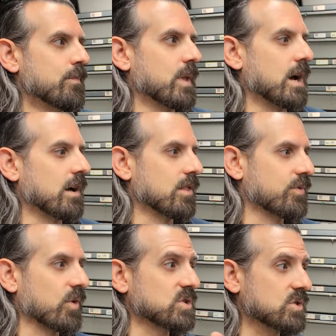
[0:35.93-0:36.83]
The
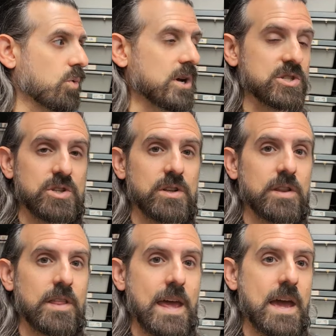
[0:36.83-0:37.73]
first
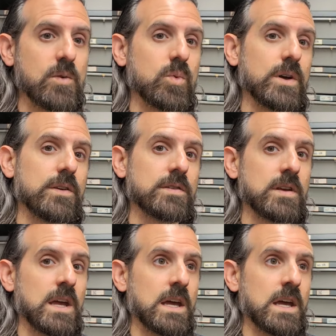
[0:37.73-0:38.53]
question they had was,